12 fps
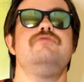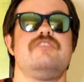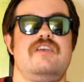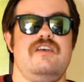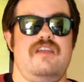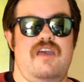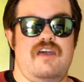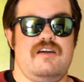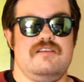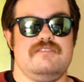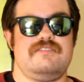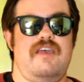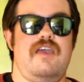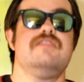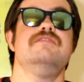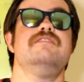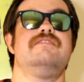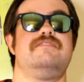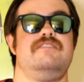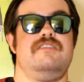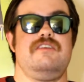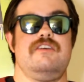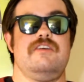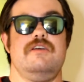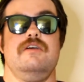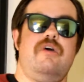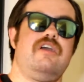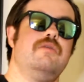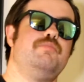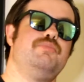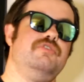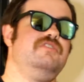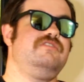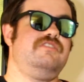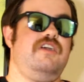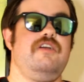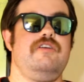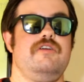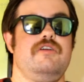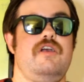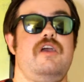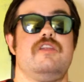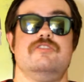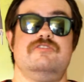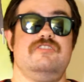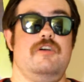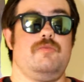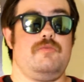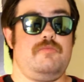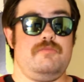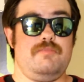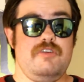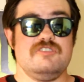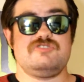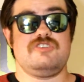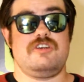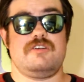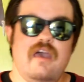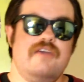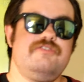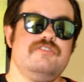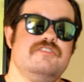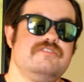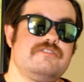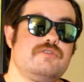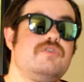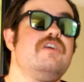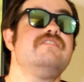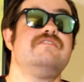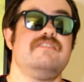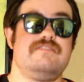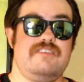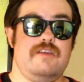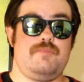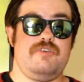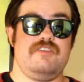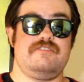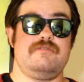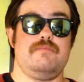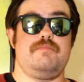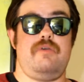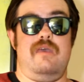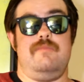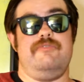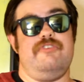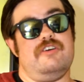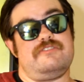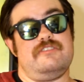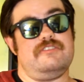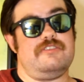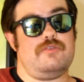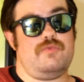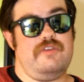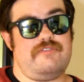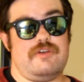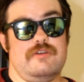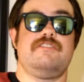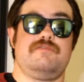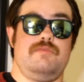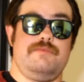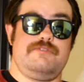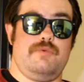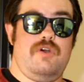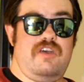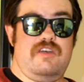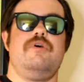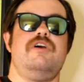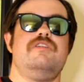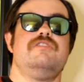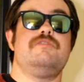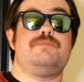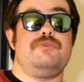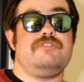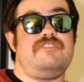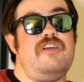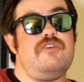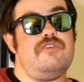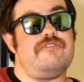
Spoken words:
the canals and the city by a bull terrier and a Doberman pinscher. After this crazy set piece, Babe falls into the river and swims away. But the bull terrier